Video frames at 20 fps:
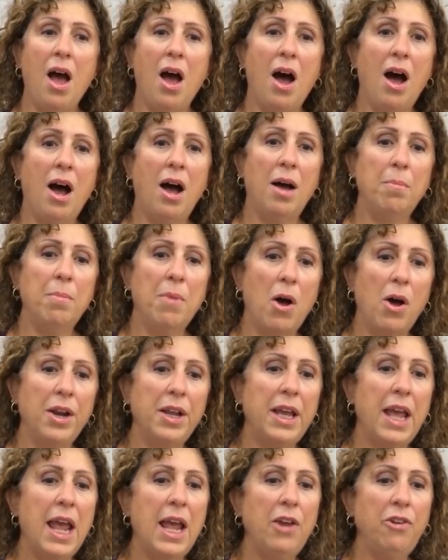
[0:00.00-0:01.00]
On
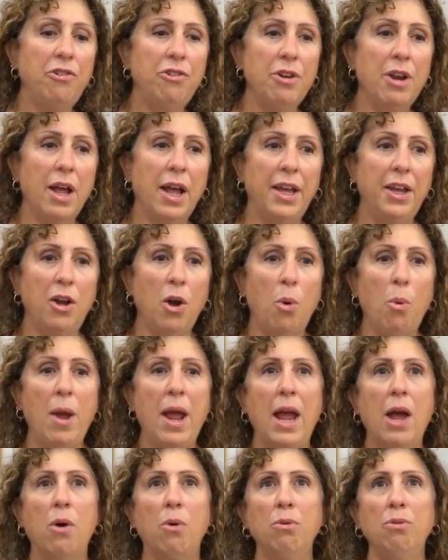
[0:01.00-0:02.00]
occasion, I go
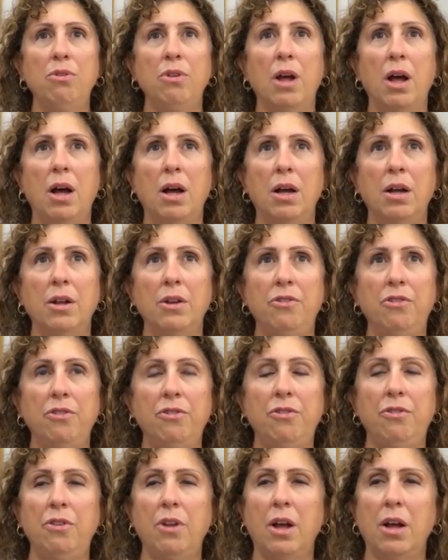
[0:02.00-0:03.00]
out,
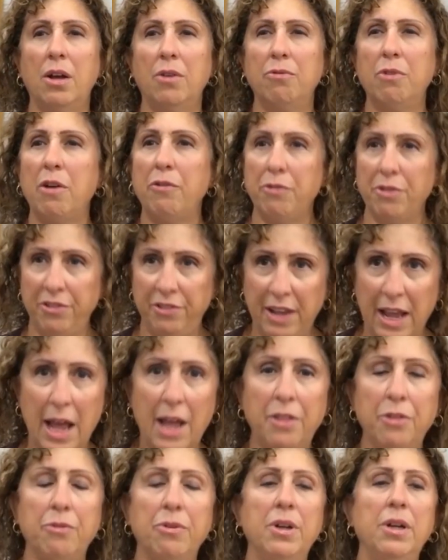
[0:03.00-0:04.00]
just reference
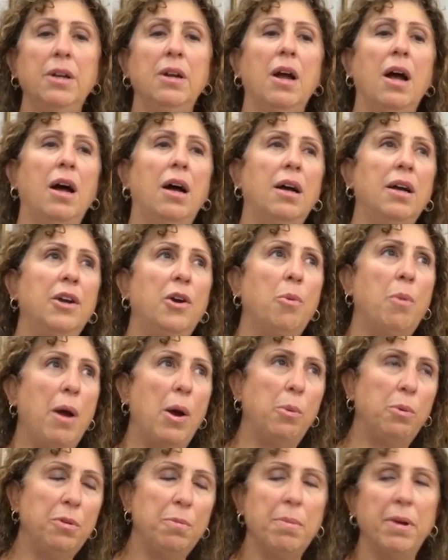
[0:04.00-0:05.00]
gathering. I go
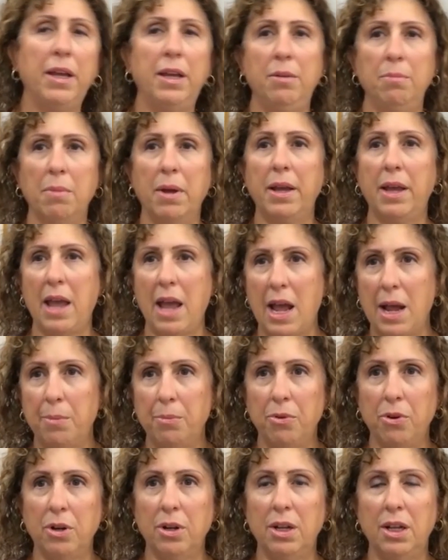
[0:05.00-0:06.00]
out with my
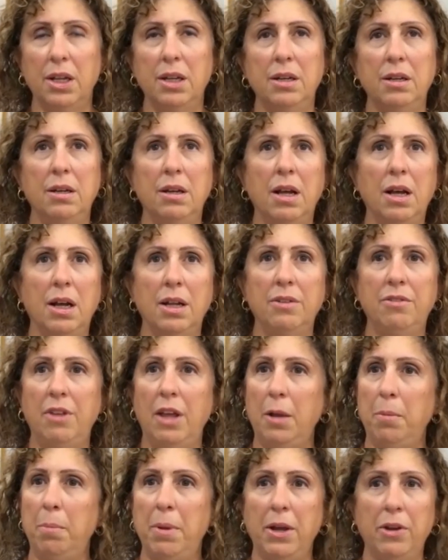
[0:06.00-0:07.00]
camera and
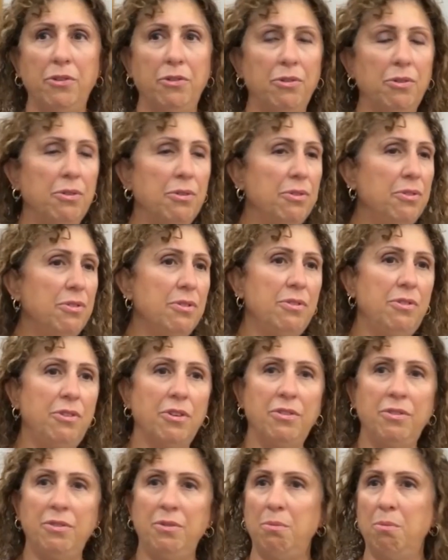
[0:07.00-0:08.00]
take pictures and
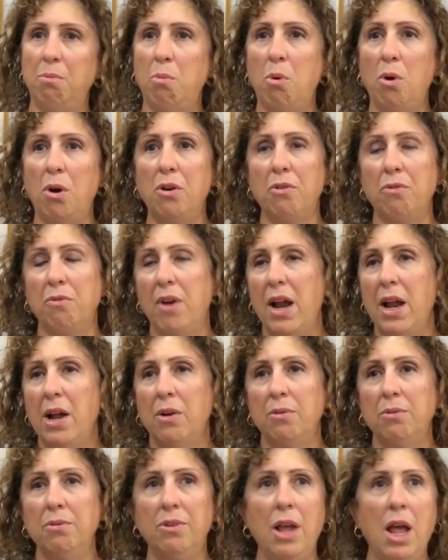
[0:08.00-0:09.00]
just walk
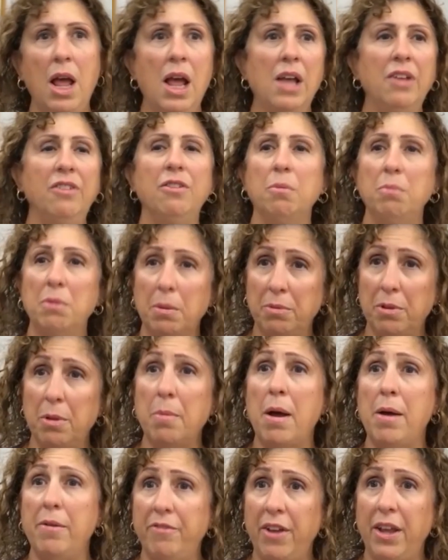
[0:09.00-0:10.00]
around. Sometimes
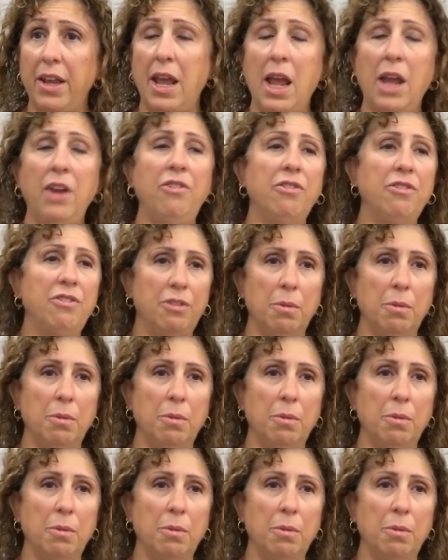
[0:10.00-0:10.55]
I'm on vacation.